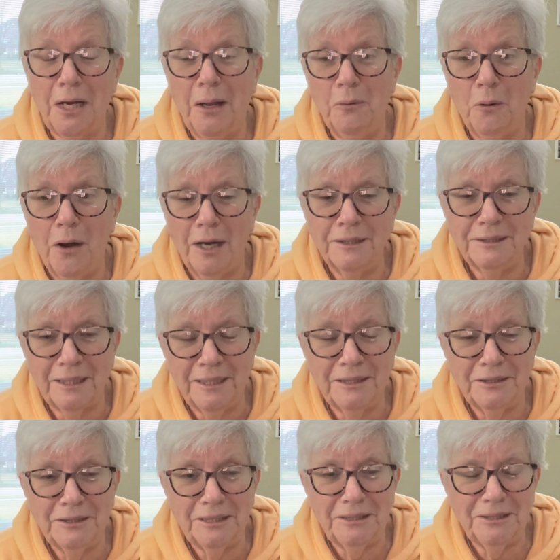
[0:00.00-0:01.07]
I was at
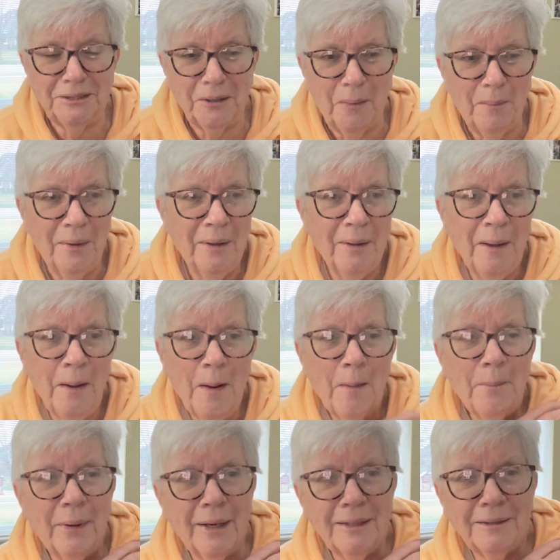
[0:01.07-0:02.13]
his system.
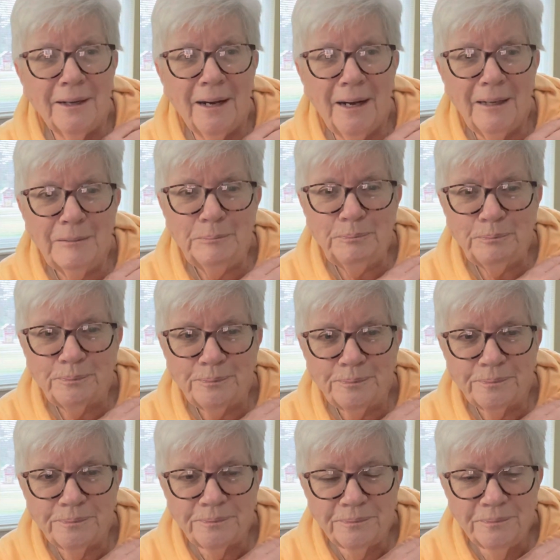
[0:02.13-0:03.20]
But
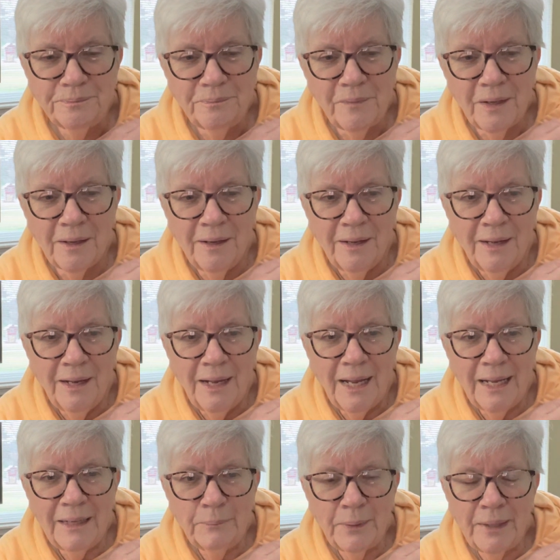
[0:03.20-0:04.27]

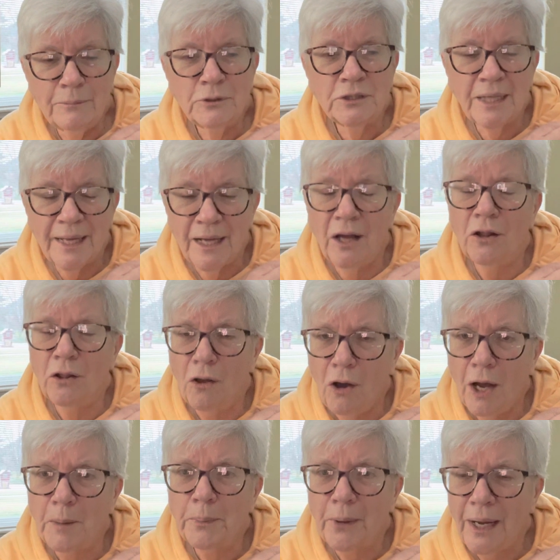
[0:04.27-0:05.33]
it was like a
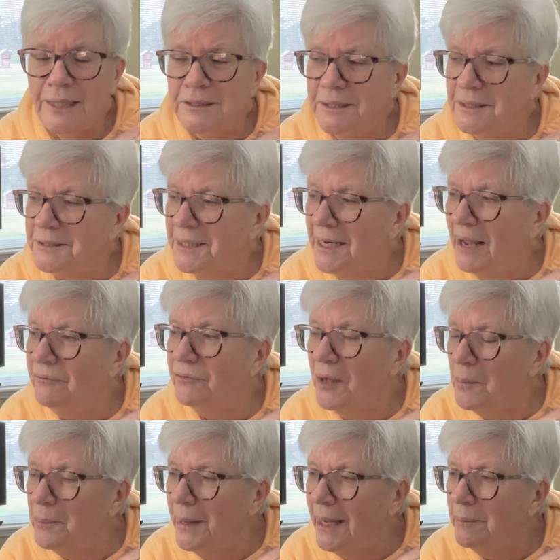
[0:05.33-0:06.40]
long process. And I
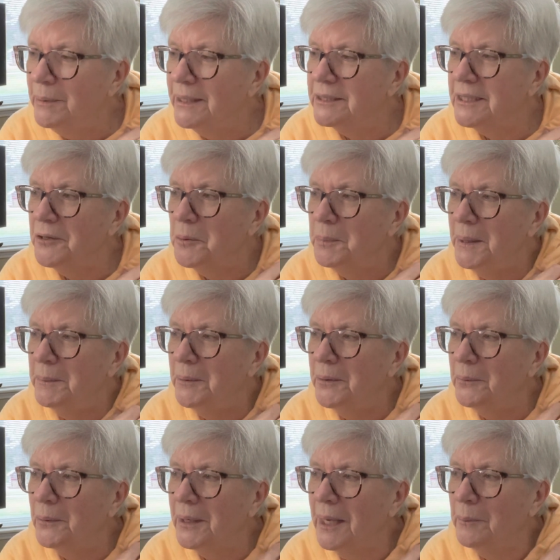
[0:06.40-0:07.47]
felt bad because other people
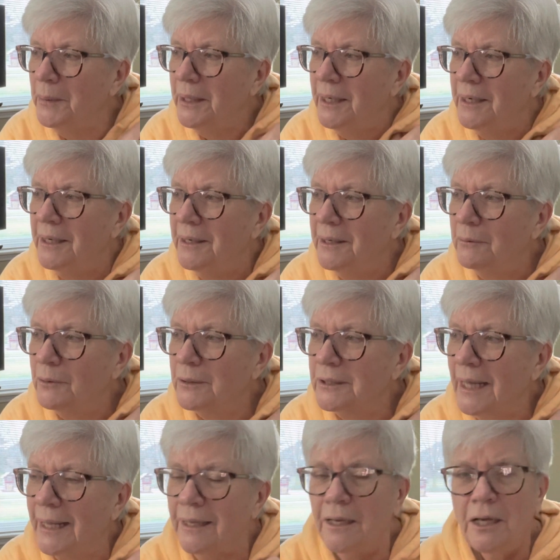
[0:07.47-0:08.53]
that were coming in and they were
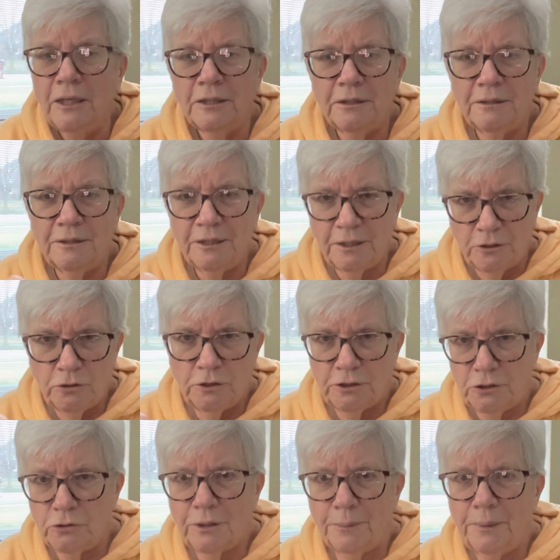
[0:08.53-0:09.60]
like,
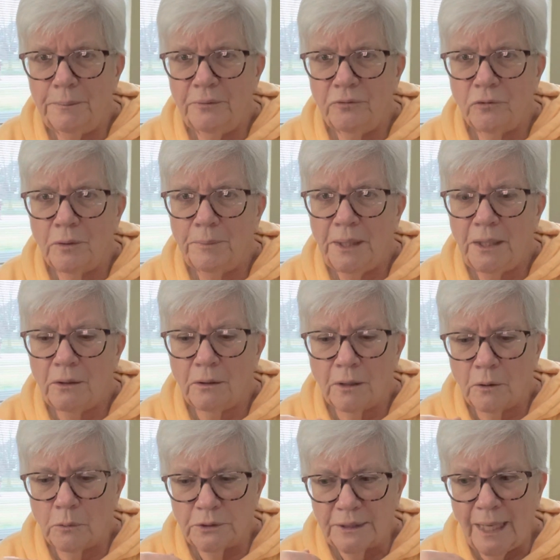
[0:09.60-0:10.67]
did you come in before me
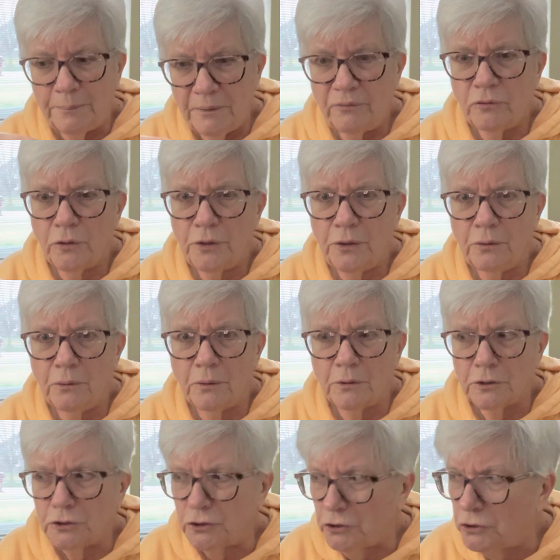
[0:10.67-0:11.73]
or was I before you?
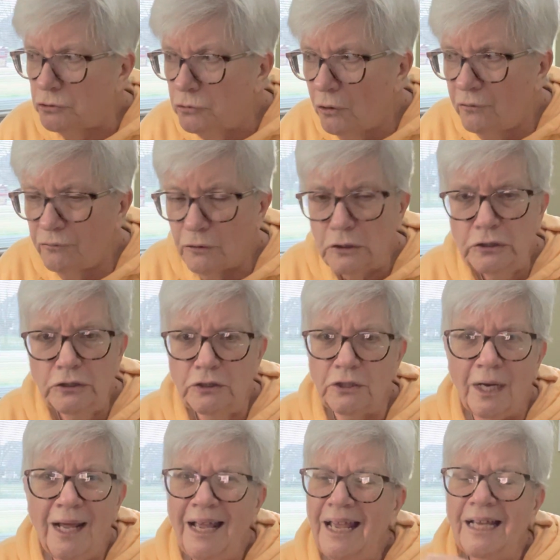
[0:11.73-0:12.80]
Or should you go
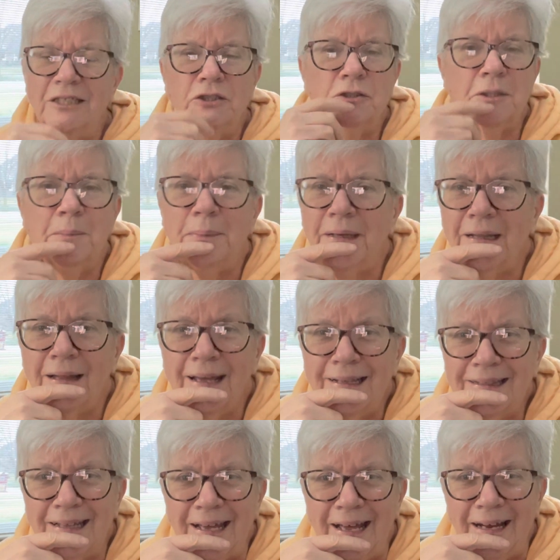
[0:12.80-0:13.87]
first? It shouldn't be
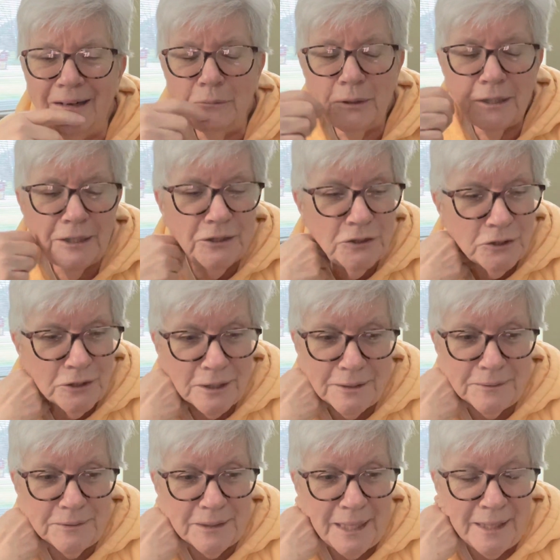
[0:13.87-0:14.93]
like that. It really shouldn't.